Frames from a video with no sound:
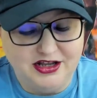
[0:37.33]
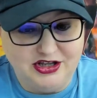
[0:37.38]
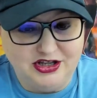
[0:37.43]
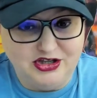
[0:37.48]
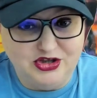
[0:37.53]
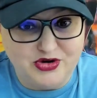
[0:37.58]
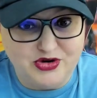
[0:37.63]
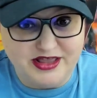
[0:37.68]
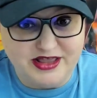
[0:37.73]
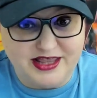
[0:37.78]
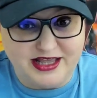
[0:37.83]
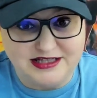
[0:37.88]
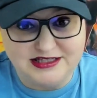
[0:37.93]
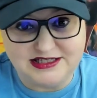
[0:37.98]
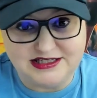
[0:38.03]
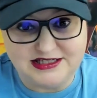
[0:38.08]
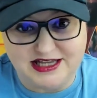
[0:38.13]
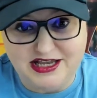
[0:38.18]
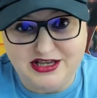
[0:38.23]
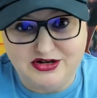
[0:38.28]
You can then
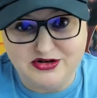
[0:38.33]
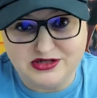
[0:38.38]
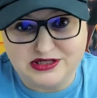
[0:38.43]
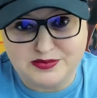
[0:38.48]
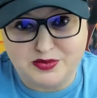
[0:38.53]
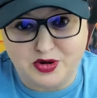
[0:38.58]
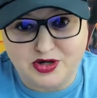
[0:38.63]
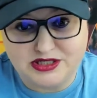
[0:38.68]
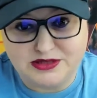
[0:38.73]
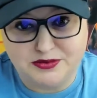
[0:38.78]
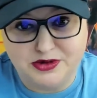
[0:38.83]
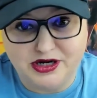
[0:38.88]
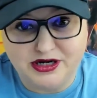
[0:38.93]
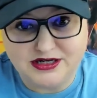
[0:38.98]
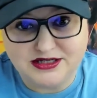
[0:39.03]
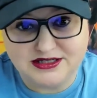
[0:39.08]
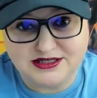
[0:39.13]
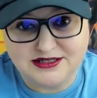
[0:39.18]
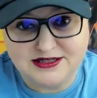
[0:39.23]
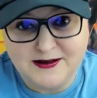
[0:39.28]
sync your
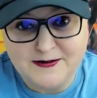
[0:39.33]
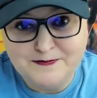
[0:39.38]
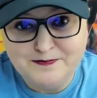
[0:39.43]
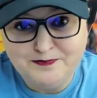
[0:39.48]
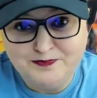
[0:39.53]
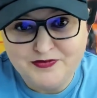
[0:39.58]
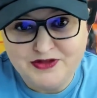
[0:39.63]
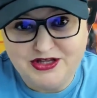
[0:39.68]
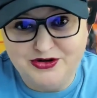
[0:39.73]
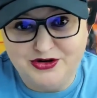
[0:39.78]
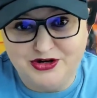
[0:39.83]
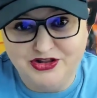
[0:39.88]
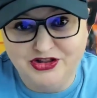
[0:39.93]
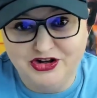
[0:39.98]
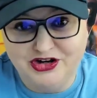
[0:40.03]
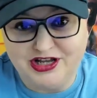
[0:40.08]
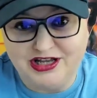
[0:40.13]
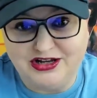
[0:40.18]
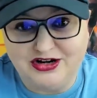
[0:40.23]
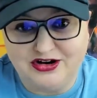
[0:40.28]
sportsbooks. You can
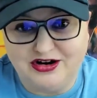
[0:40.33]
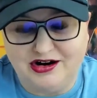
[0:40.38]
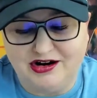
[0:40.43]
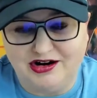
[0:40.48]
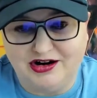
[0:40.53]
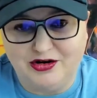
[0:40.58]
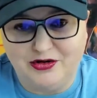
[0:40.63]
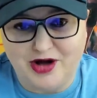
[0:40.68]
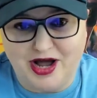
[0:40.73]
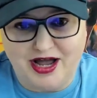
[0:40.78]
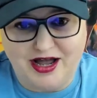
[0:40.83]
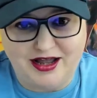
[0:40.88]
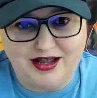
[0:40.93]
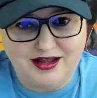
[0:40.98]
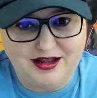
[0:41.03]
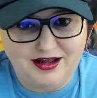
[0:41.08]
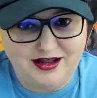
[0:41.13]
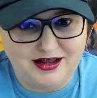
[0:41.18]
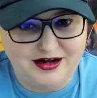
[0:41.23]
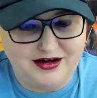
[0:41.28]
look at your
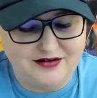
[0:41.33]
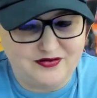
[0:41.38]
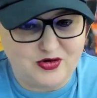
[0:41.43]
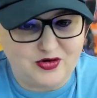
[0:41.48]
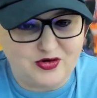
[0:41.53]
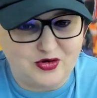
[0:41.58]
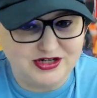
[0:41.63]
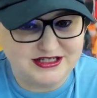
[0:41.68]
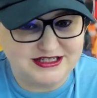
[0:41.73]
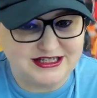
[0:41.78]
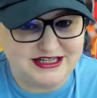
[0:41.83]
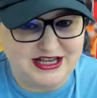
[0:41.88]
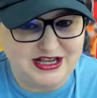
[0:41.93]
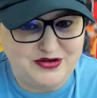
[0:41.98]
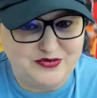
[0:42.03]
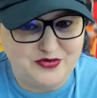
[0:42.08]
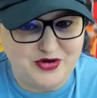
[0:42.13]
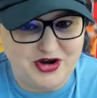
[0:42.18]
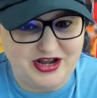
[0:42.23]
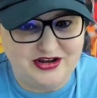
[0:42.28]
ROI and, of course, see
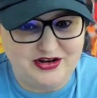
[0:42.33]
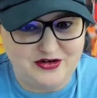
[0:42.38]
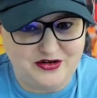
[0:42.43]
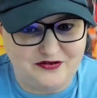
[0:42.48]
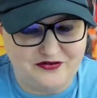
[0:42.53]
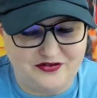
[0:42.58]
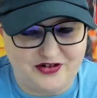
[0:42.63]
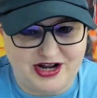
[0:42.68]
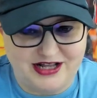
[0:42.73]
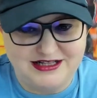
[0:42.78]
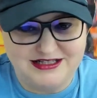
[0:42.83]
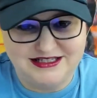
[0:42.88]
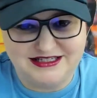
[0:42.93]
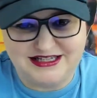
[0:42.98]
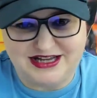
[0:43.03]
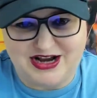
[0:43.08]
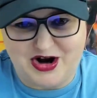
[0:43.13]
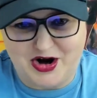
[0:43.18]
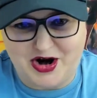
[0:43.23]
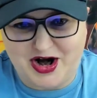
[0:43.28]
what your friends
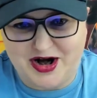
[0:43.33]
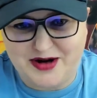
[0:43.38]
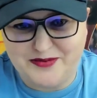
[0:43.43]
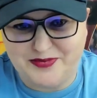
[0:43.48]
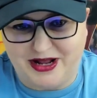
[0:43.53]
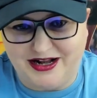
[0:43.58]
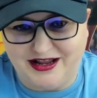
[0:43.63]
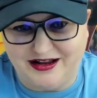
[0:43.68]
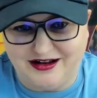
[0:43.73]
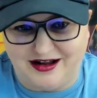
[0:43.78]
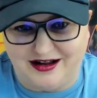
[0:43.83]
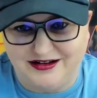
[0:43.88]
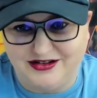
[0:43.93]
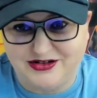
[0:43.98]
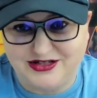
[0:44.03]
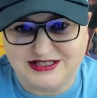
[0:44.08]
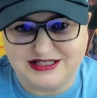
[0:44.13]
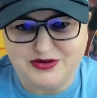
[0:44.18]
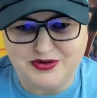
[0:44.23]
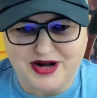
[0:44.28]
are betting on. You
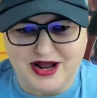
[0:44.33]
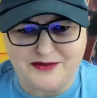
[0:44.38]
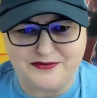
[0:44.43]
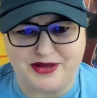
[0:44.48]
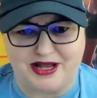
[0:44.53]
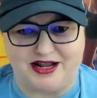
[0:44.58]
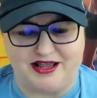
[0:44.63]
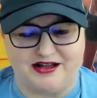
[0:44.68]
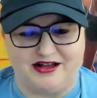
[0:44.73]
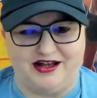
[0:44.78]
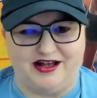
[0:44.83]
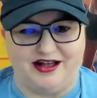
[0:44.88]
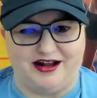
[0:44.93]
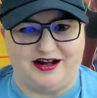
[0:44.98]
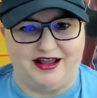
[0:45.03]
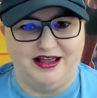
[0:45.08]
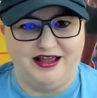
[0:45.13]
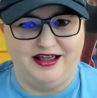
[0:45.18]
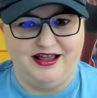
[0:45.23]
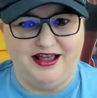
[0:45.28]
can see what I'm betting on.
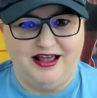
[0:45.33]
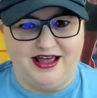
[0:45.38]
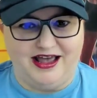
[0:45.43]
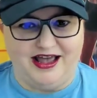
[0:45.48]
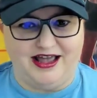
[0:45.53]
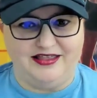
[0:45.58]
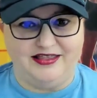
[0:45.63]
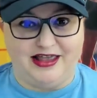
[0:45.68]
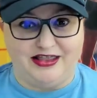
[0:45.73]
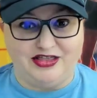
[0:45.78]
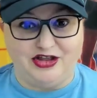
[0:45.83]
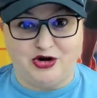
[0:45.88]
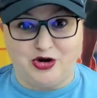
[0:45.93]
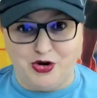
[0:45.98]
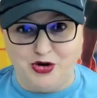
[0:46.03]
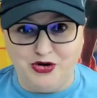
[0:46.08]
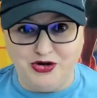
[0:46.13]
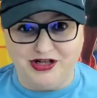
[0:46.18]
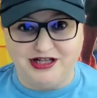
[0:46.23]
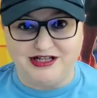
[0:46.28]
And then the
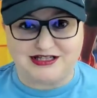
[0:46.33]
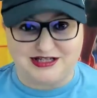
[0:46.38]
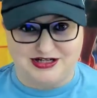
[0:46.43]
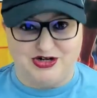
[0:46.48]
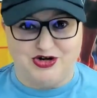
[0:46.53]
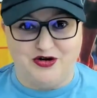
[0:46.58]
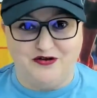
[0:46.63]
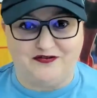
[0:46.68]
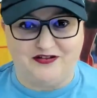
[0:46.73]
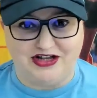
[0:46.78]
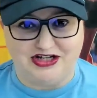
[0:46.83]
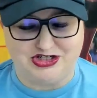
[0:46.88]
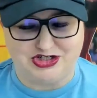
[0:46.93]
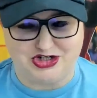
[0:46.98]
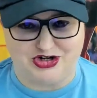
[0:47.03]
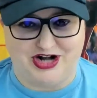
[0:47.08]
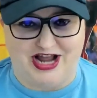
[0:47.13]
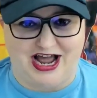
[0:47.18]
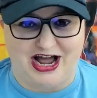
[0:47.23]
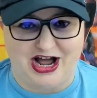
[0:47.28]
coolest new
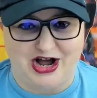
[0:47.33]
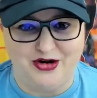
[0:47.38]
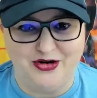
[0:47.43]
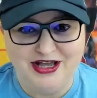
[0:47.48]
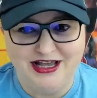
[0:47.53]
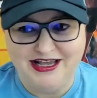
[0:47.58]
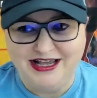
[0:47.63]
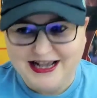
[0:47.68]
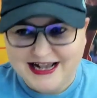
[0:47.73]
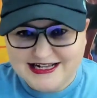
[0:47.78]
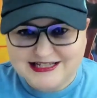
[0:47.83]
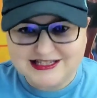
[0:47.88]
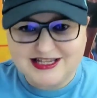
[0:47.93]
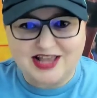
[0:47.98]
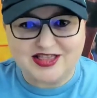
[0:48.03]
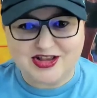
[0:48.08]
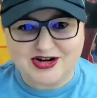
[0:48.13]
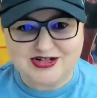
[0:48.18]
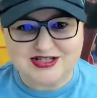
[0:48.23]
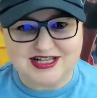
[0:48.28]
feature now is that
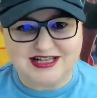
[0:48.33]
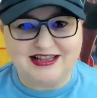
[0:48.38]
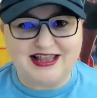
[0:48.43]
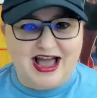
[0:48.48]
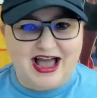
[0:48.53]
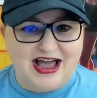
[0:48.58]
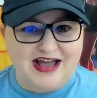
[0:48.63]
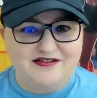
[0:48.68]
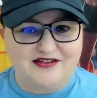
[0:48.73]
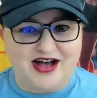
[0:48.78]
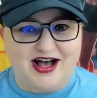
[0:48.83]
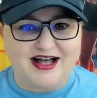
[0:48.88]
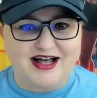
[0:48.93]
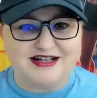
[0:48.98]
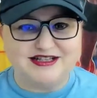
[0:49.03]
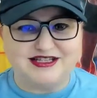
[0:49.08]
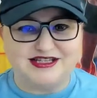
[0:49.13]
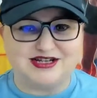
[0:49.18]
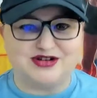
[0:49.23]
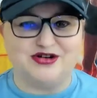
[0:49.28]
there's a live
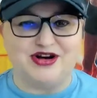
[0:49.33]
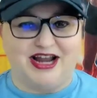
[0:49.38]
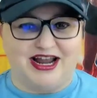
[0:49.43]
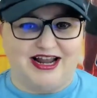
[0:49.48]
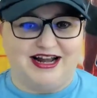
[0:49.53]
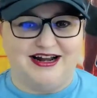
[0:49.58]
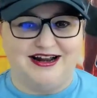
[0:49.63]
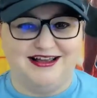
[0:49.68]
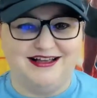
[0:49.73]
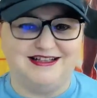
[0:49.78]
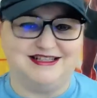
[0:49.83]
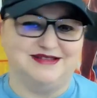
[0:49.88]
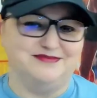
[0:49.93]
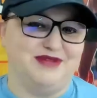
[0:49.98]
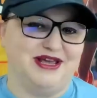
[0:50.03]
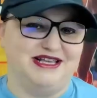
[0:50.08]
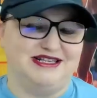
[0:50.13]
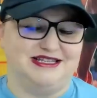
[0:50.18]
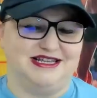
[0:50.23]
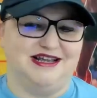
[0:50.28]
odds screen. It's
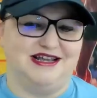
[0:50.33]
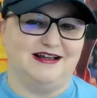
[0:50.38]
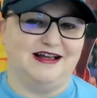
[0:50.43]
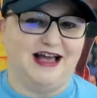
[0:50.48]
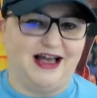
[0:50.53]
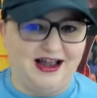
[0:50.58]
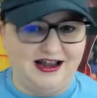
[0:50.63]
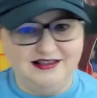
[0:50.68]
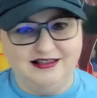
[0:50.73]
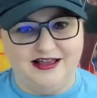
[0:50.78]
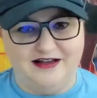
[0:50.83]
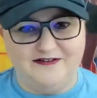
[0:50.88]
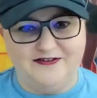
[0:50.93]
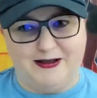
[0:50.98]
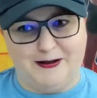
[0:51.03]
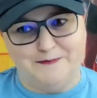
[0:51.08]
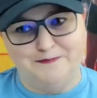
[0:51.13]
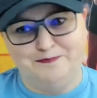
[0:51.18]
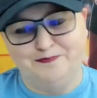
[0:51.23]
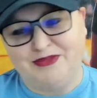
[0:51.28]
amazing. I love
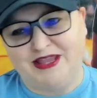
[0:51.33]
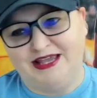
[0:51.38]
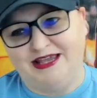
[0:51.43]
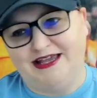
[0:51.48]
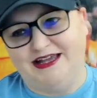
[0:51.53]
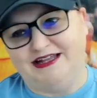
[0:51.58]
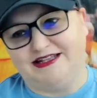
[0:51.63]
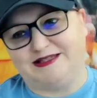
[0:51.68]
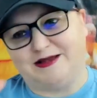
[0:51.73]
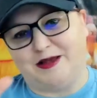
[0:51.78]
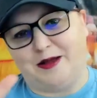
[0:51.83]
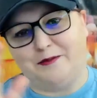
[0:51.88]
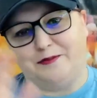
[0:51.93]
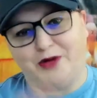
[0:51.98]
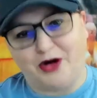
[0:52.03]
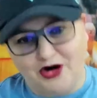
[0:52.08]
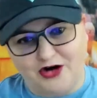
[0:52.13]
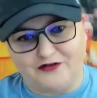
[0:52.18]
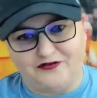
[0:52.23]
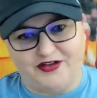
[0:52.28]
it. It's
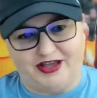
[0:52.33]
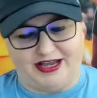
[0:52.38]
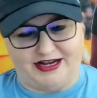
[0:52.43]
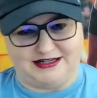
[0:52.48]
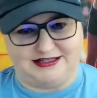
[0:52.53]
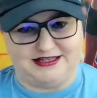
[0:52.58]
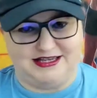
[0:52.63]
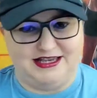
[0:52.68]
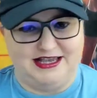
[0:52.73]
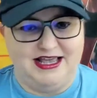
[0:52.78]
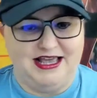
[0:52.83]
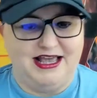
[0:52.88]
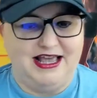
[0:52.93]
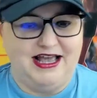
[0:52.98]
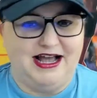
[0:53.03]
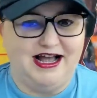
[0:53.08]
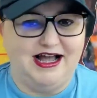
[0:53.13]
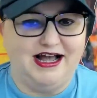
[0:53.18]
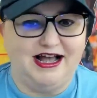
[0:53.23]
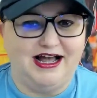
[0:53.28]
perfect.
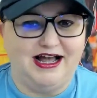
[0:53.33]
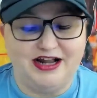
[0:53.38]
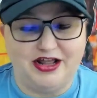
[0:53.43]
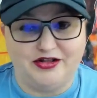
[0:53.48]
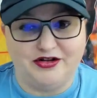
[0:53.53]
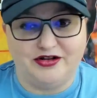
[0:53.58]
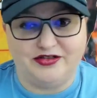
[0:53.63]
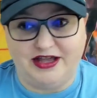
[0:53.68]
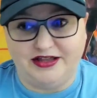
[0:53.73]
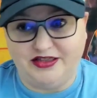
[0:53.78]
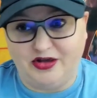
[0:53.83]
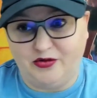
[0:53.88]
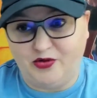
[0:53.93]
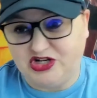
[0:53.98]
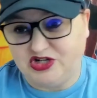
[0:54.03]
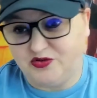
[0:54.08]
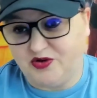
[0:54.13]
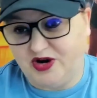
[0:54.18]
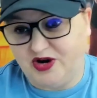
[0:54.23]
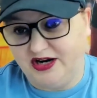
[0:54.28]
Another thing that
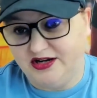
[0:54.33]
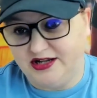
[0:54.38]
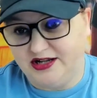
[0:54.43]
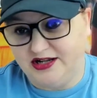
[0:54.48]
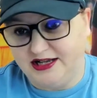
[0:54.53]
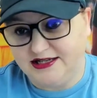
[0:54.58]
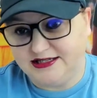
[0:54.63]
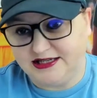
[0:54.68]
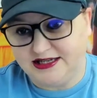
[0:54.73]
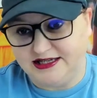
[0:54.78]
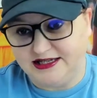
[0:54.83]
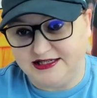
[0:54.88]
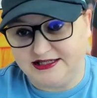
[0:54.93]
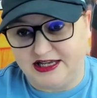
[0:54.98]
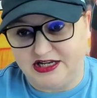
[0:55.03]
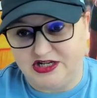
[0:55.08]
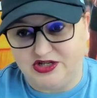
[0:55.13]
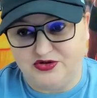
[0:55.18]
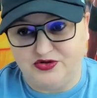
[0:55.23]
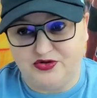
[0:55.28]
WagerWire does is
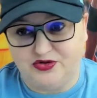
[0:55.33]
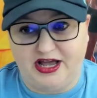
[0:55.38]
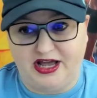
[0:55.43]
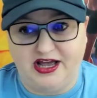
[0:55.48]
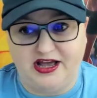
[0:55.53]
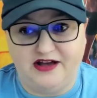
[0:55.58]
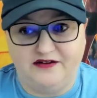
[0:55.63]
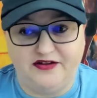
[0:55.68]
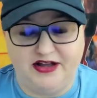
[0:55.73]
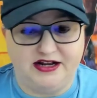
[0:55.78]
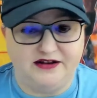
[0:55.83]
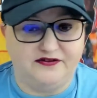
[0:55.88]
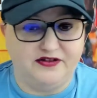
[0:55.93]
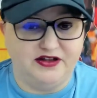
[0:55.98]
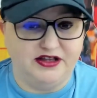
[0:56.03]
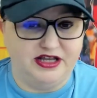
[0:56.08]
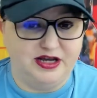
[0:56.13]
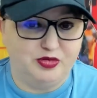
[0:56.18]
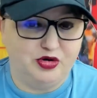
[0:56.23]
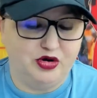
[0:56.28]
they do have an
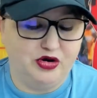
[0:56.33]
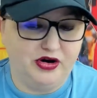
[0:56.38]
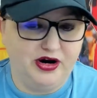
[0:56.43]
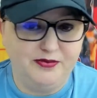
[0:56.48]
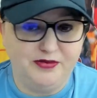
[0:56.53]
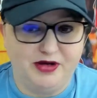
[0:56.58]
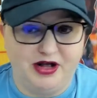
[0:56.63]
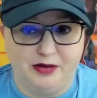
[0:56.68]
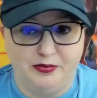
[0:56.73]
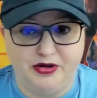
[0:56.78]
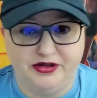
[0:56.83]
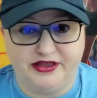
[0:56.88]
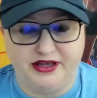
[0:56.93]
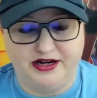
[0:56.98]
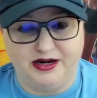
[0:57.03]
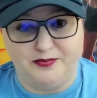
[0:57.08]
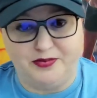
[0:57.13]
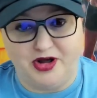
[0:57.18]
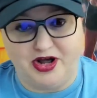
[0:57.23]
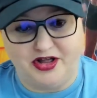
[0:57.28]
affiliate program. I'll put that
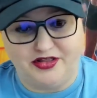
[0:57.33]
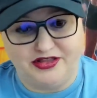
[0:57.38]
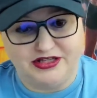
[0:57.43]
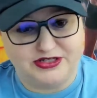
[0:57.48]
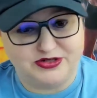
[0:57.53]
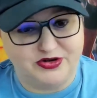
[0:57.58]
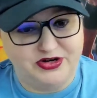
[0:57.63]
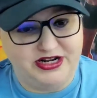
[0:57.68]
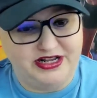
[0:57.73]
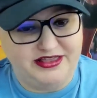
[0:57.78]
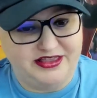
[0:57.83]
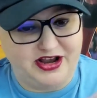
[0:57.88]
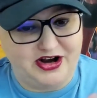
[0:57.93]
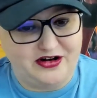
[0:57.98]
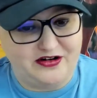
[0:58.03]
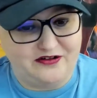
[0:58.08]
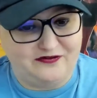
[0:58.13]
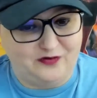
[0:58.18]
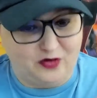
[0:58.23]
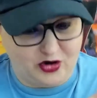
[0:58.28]
up on the screen
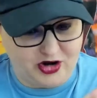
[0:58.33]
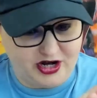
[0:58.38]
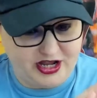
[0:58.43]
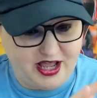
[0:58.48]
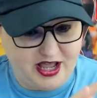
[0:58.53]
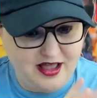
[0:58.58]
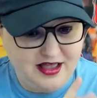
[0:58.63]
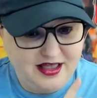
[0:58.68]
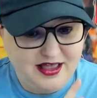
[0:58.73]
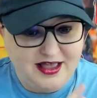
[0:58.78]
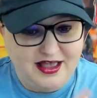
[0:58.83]
there for you.